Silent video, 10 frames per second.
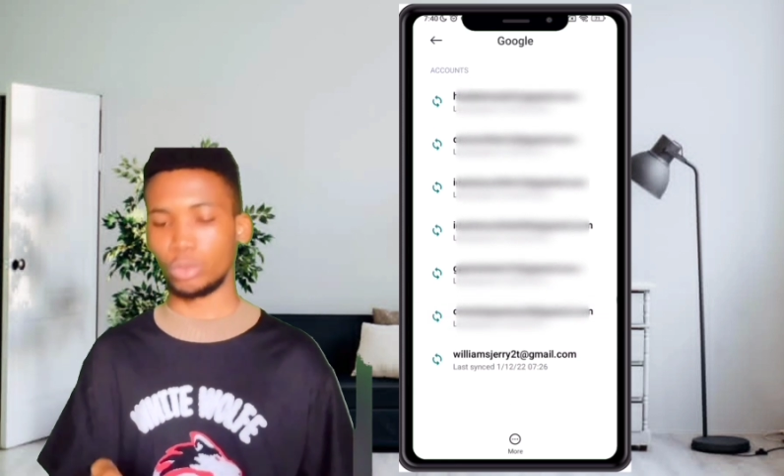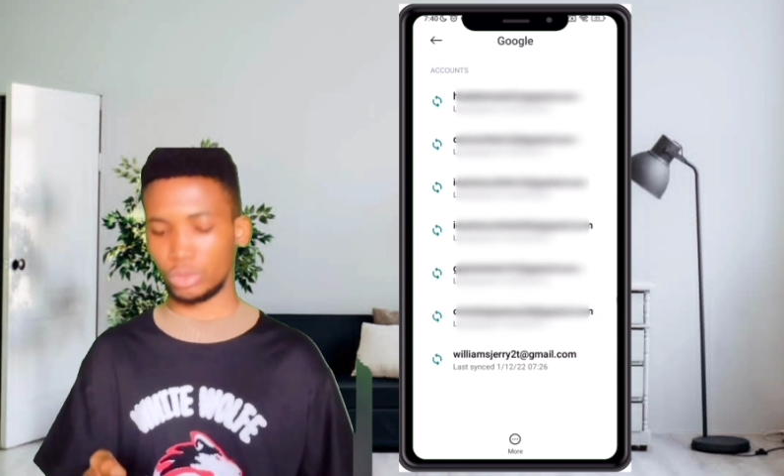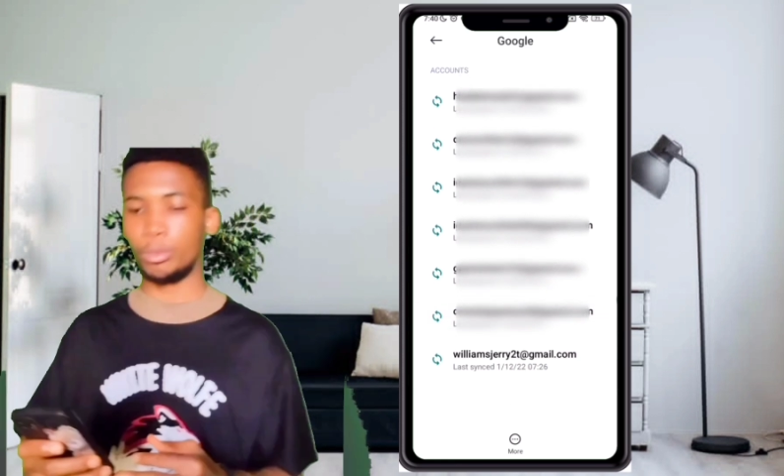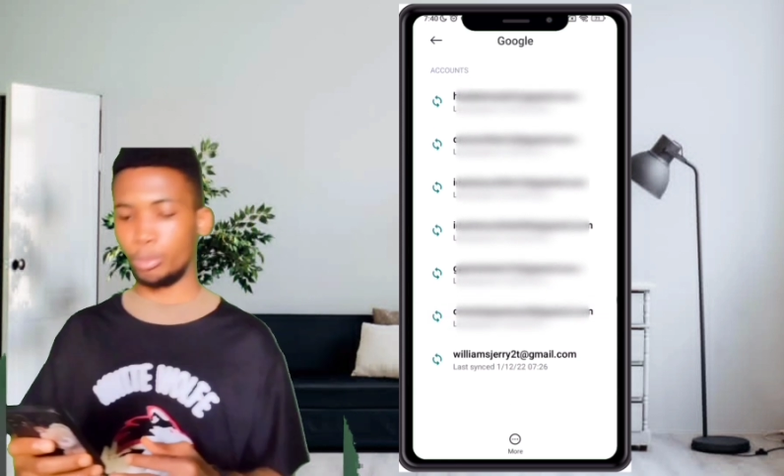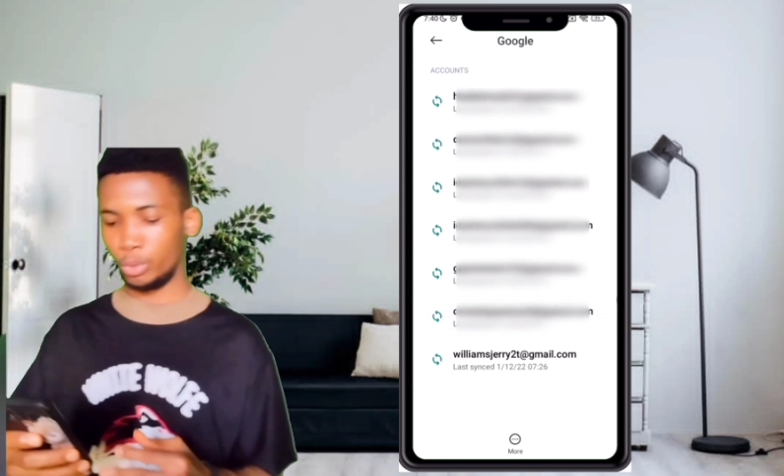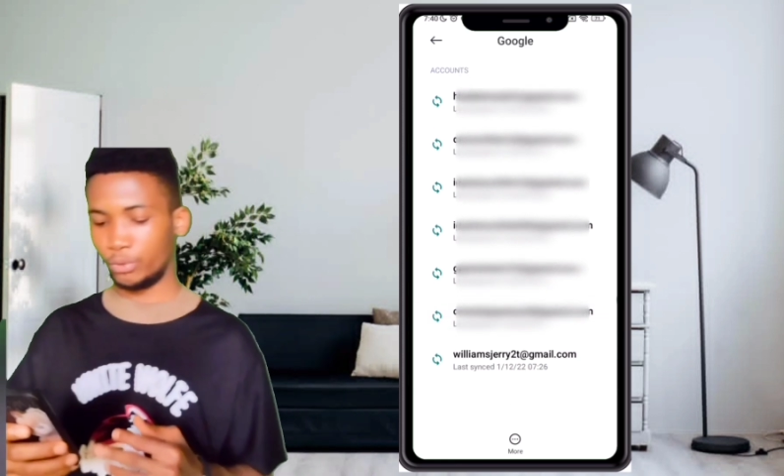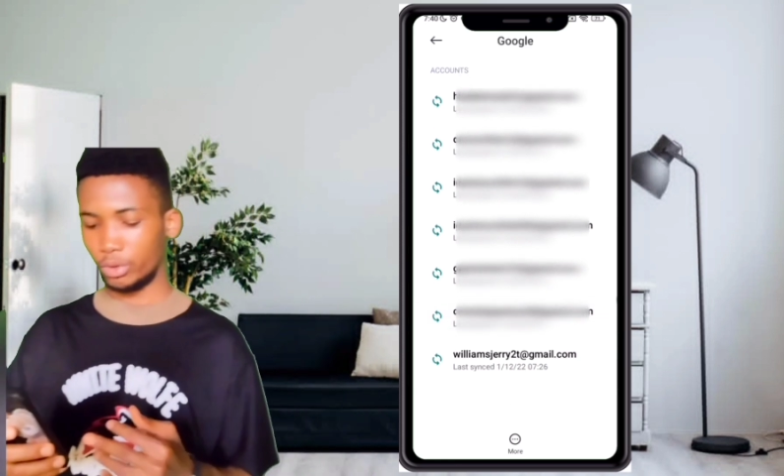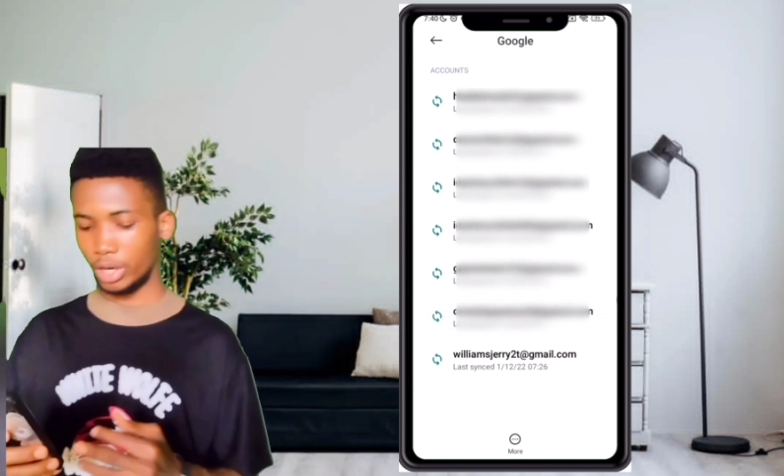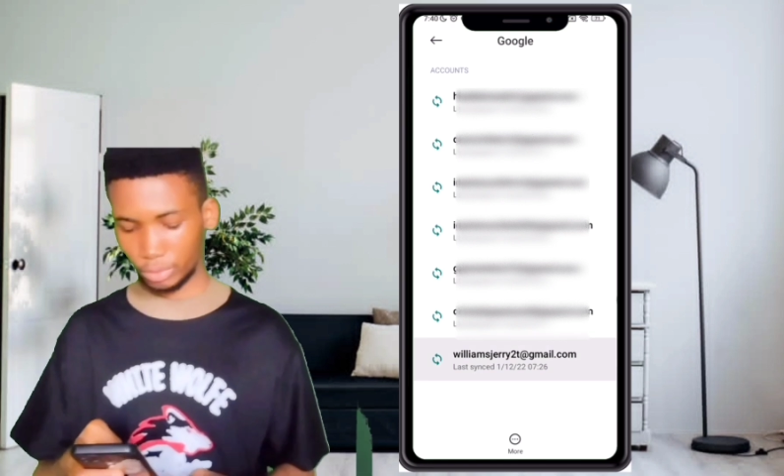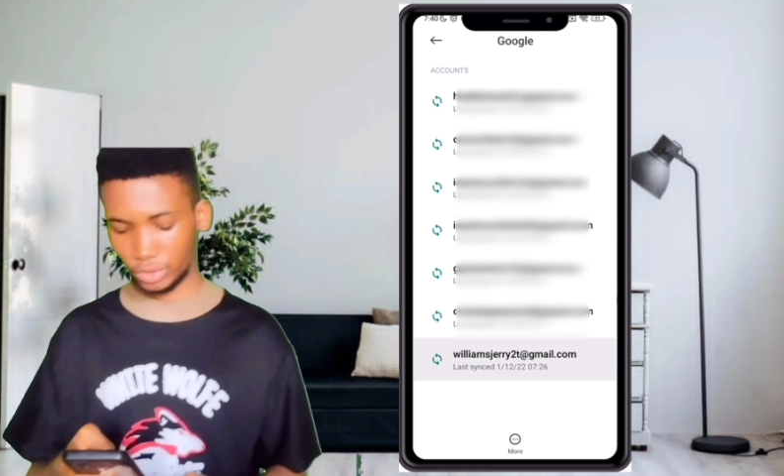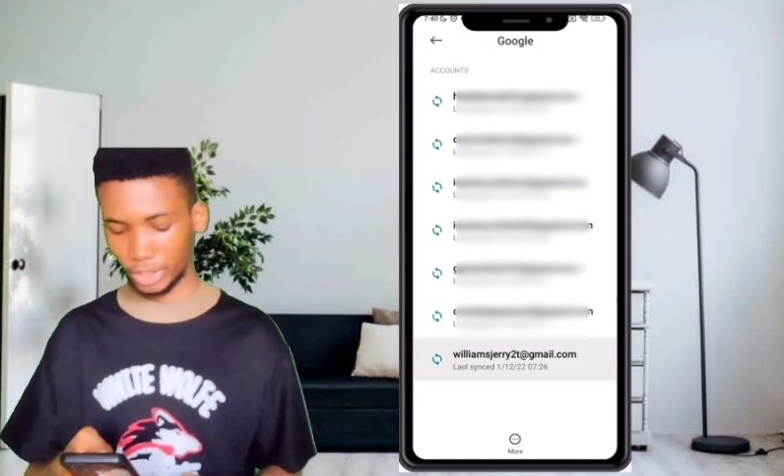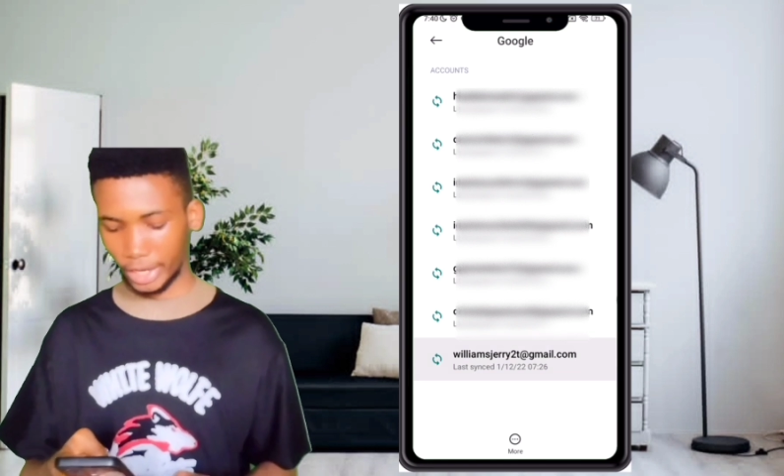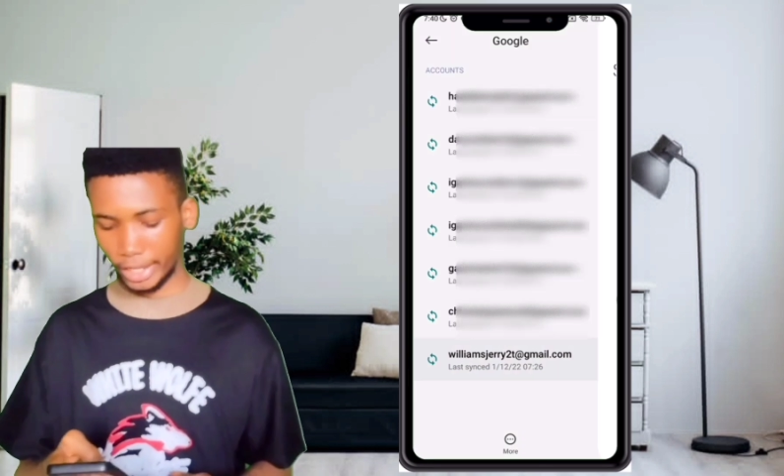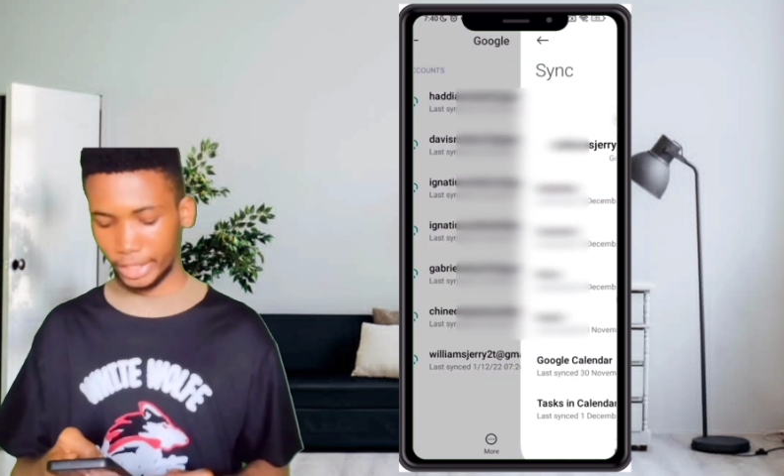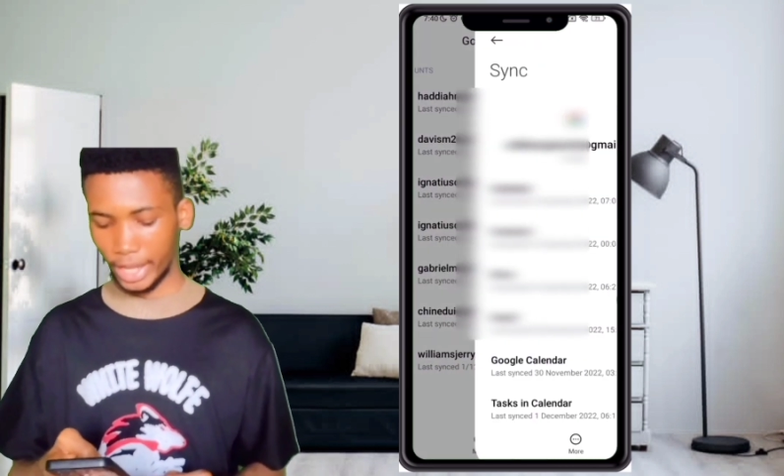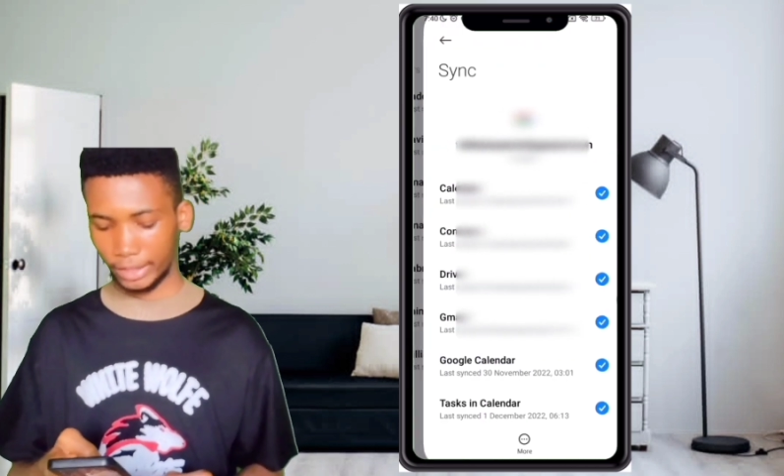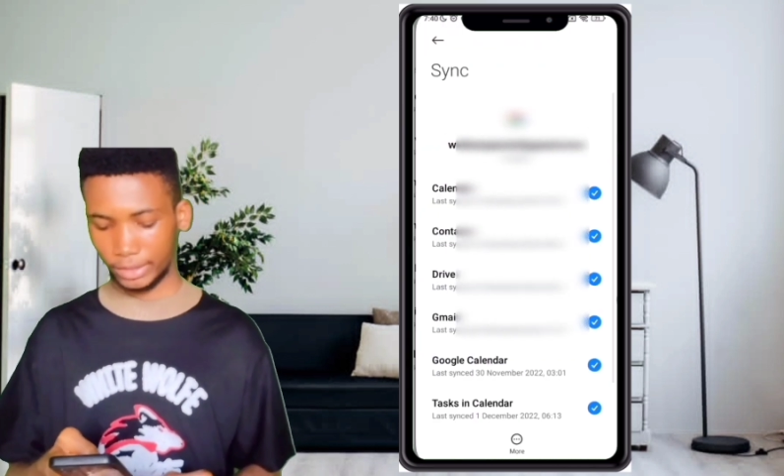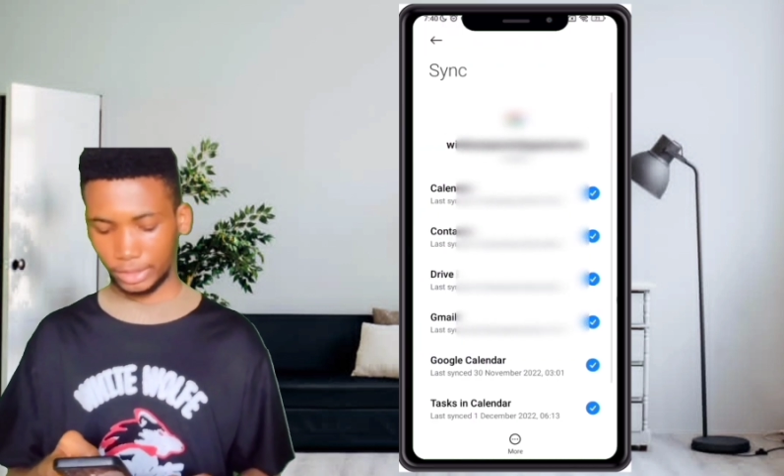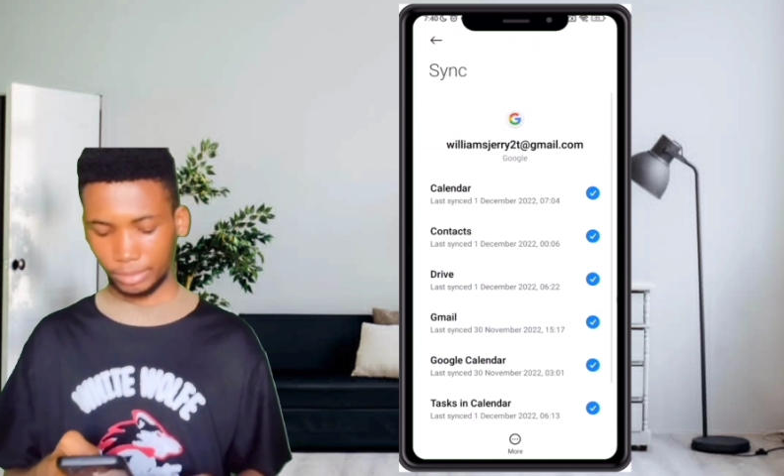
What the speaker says: want to remove. You select that.